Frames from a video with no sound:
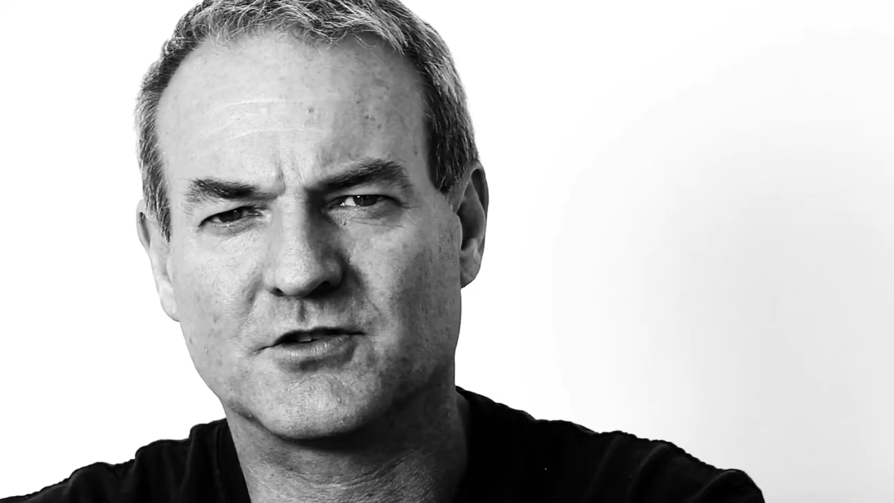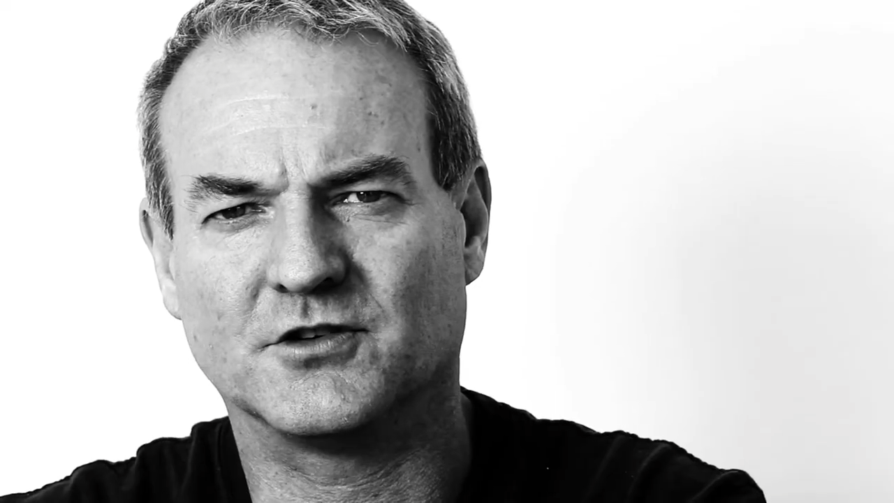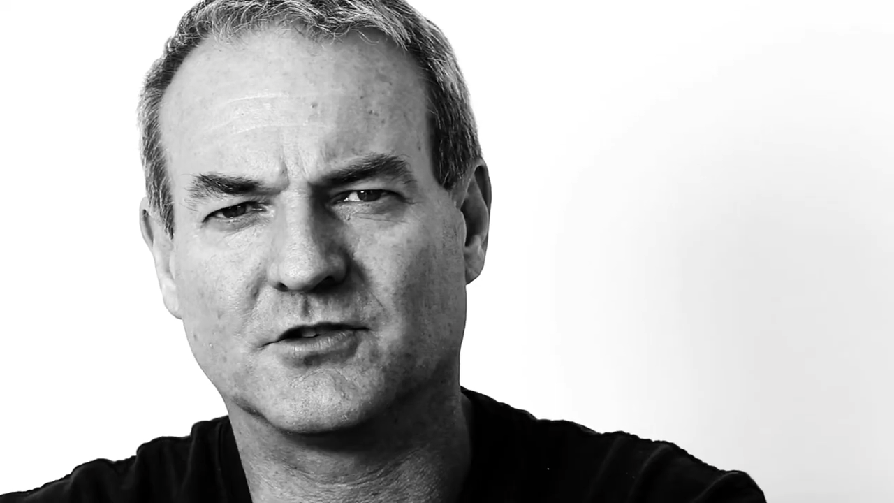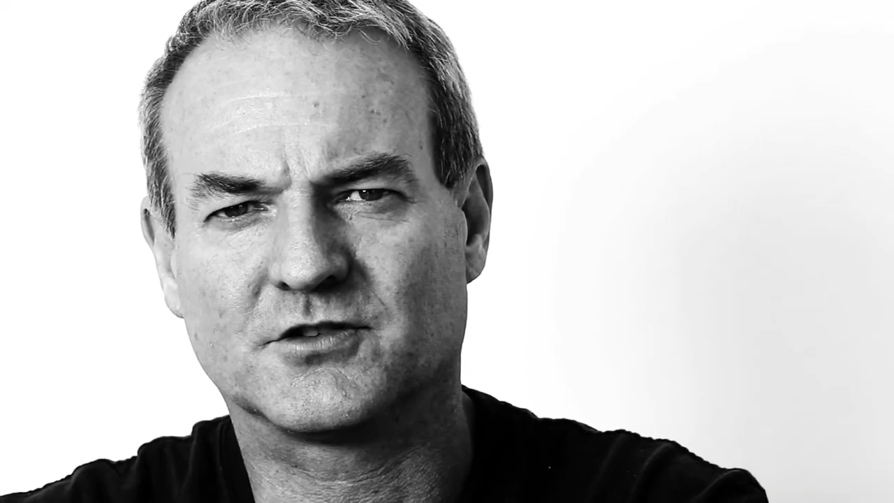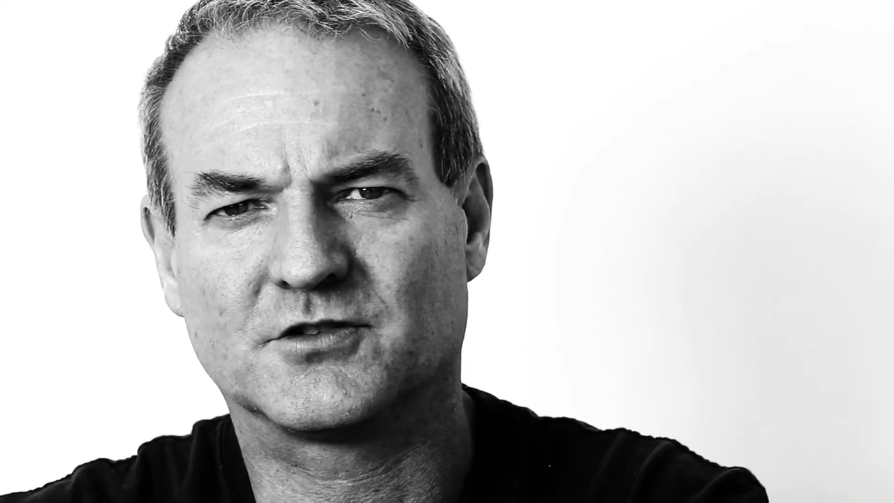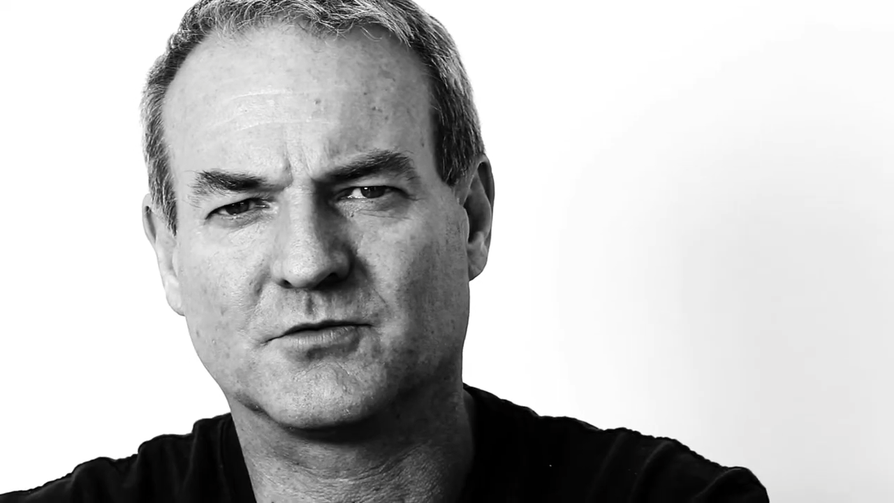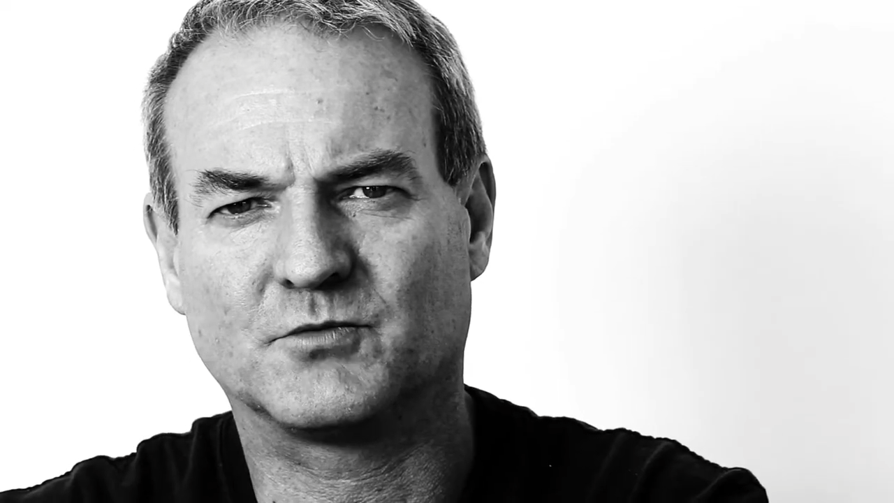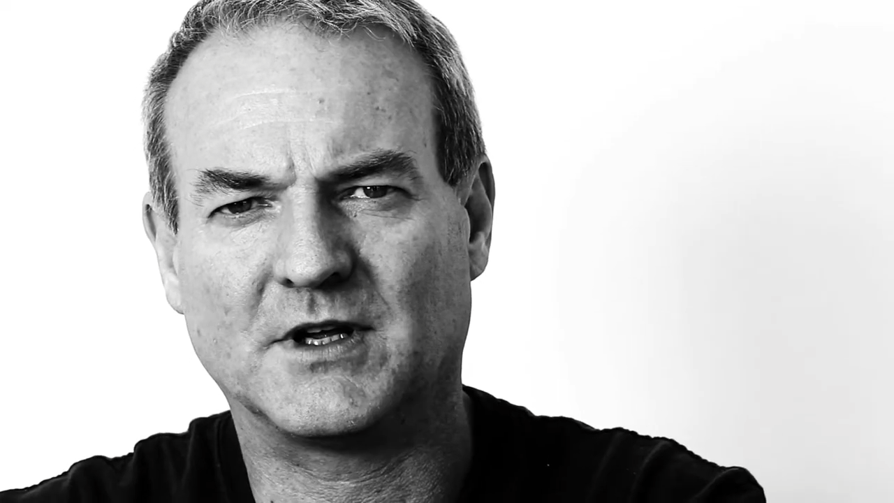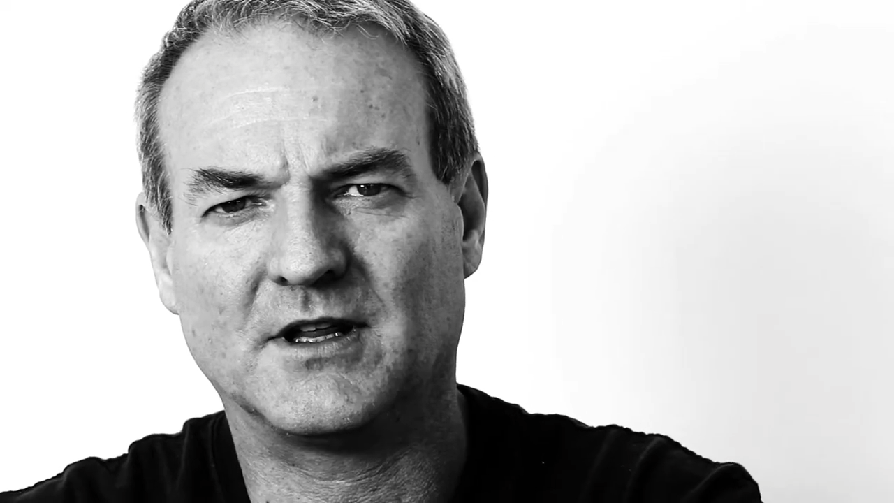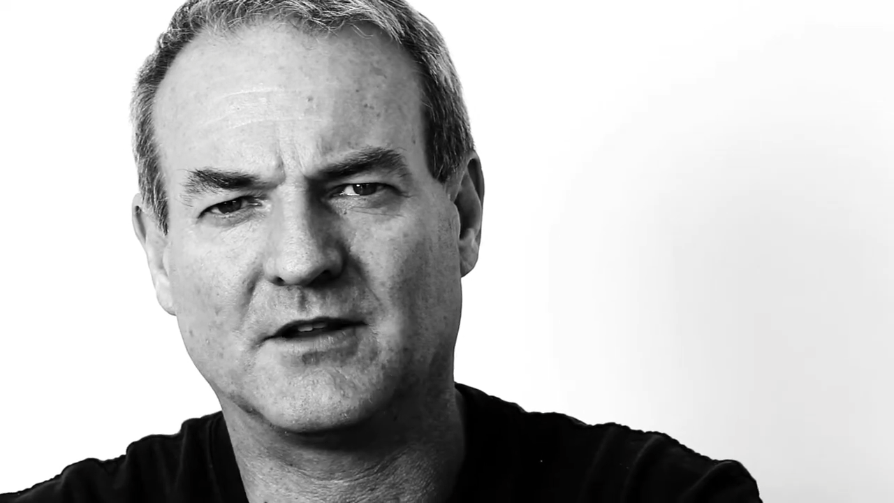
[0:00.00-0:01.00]
shoots
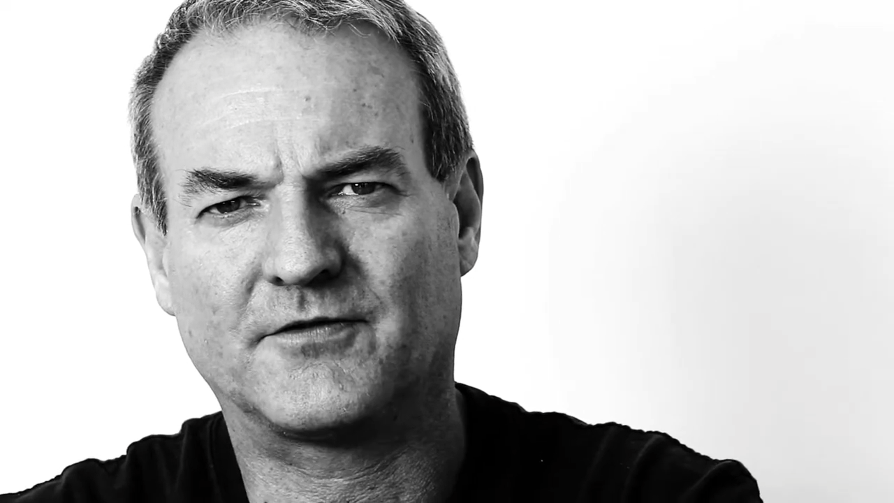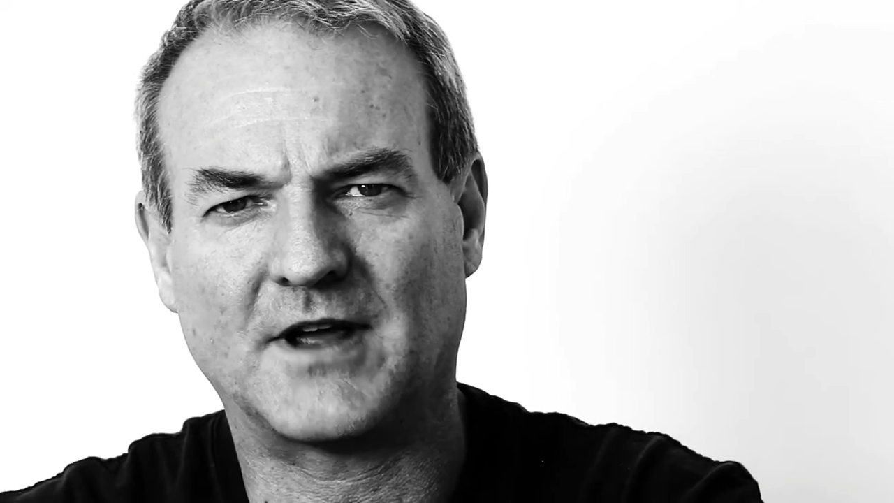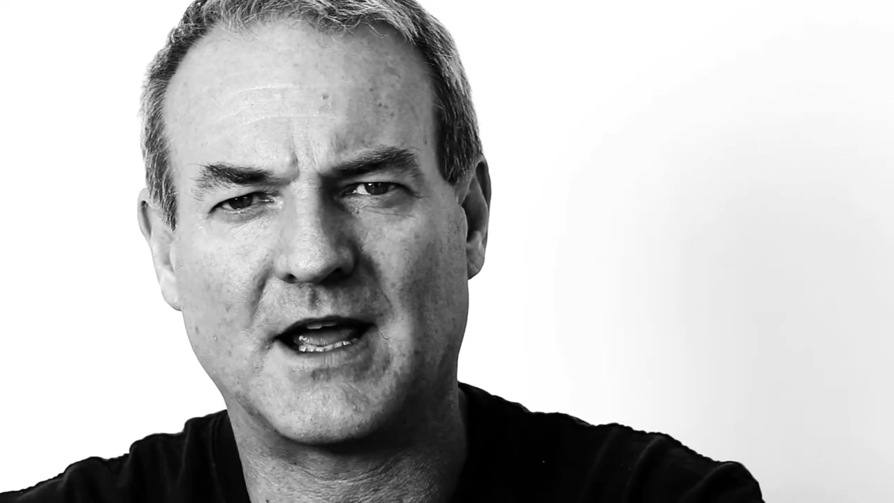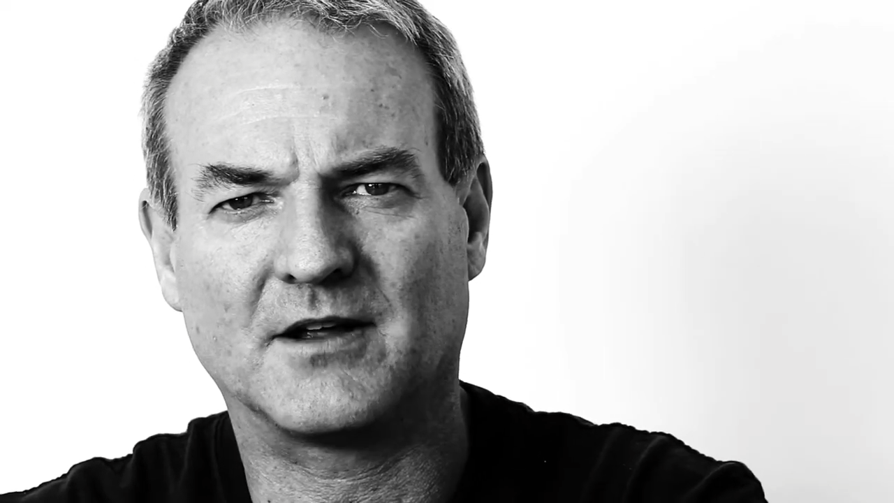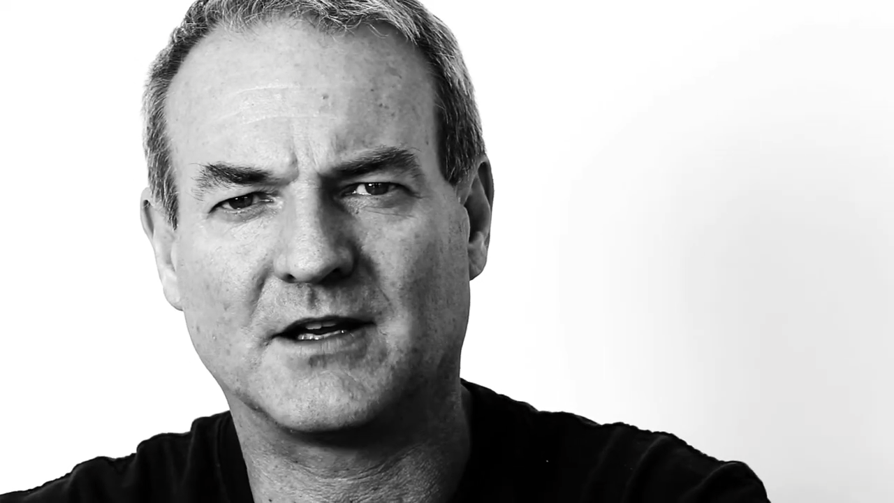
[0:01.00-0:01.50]
with